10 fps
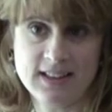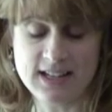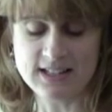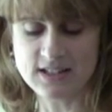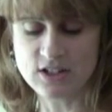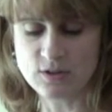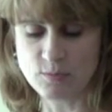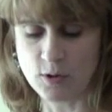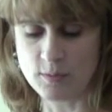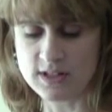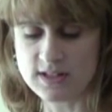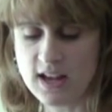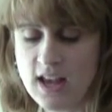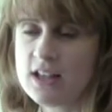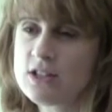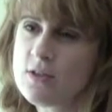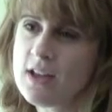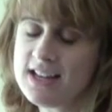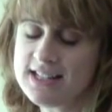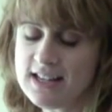at least, to Mormons. And so
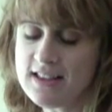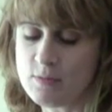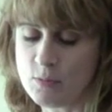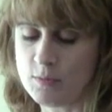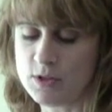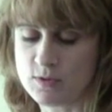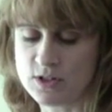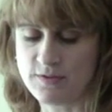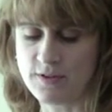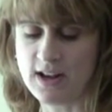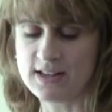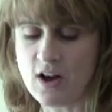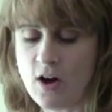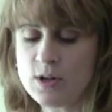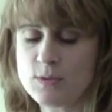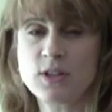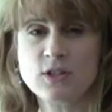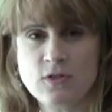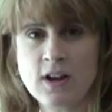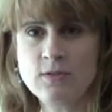the idea that Mormons were different has always been
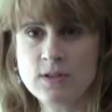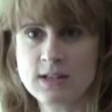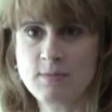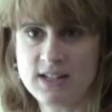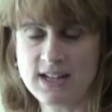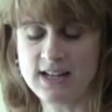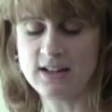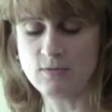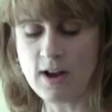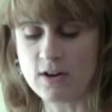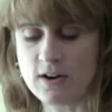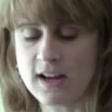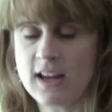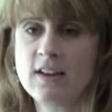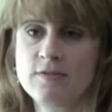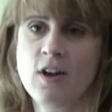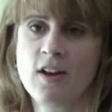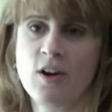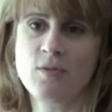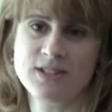strenuously maintained in rhetoric, if
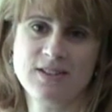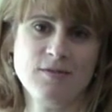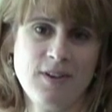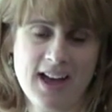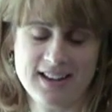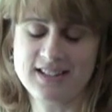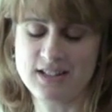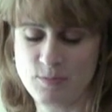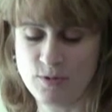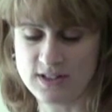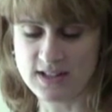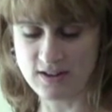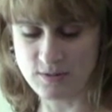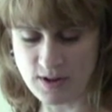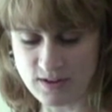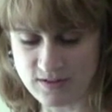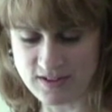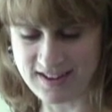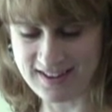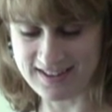not always in fact, as he points out about
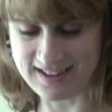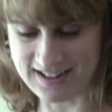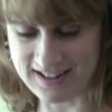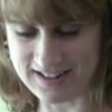the